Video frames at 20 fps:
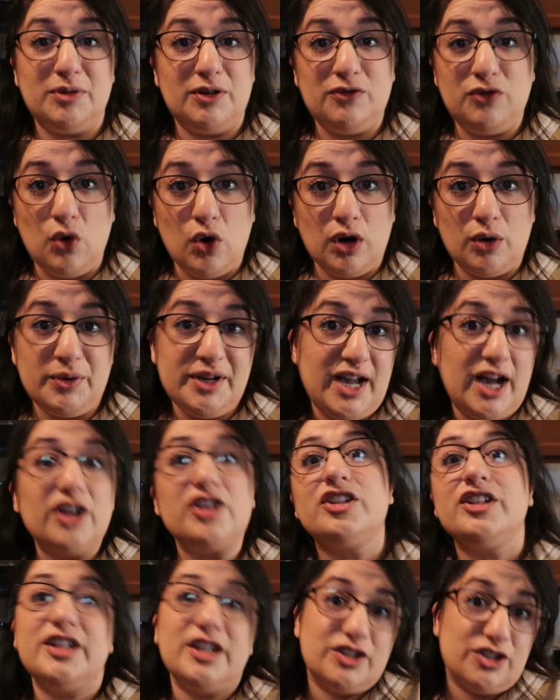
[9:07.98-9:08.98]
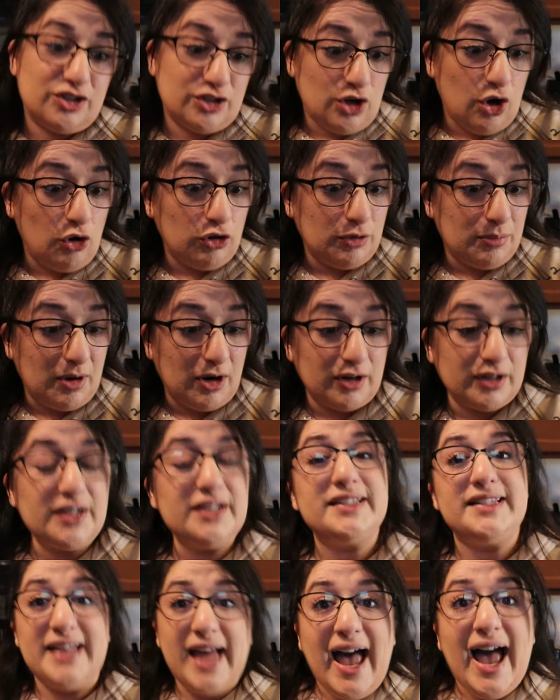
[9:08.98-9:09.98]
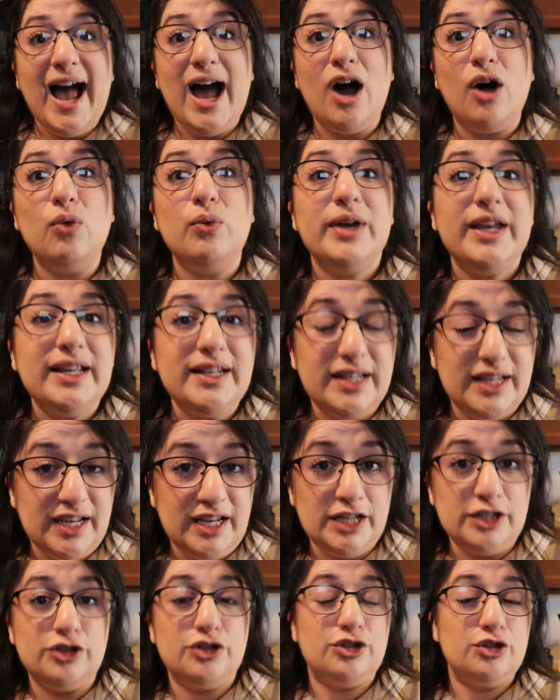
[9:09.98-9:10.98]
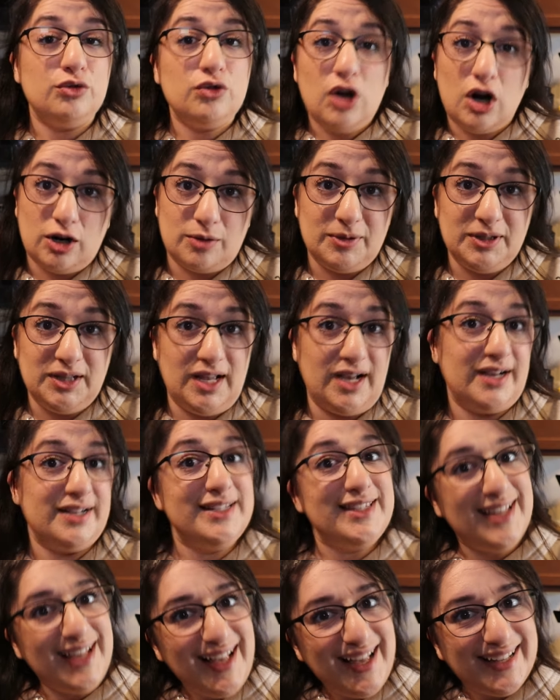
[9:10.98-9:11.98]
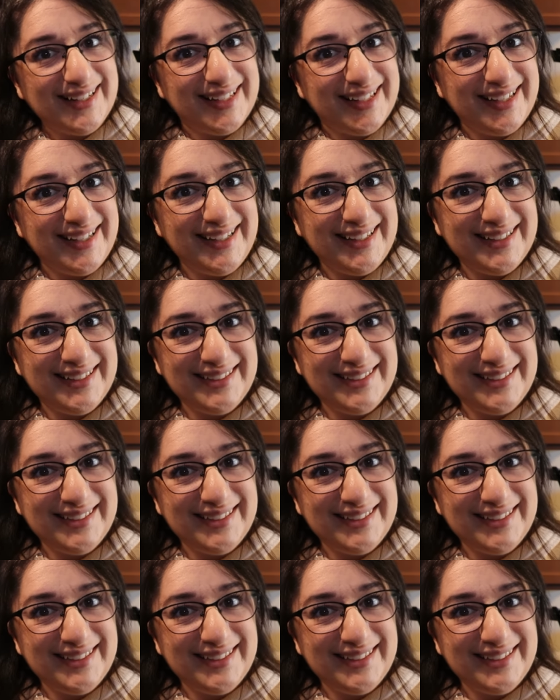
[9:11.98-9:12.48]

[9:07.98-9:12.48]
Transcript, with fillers: before we actually get to the cola part because now we need to caramelize the honey.